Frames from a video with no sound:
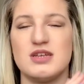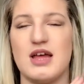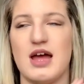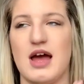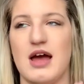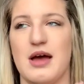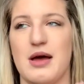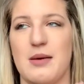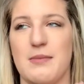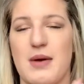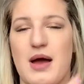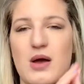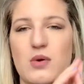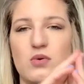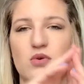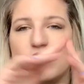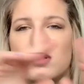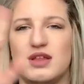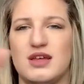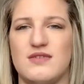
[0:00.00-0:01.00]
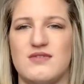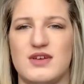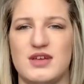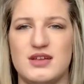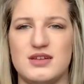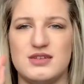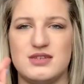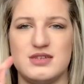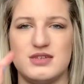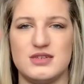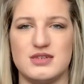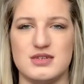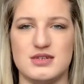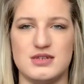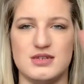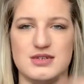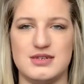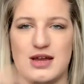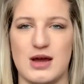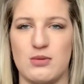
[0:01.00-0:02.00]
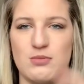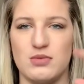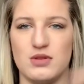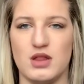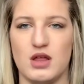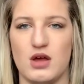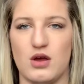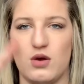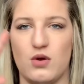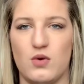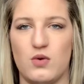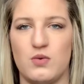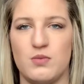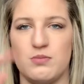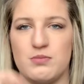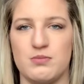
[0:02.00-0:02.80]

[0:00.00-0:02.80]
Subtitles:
I will leave it down below.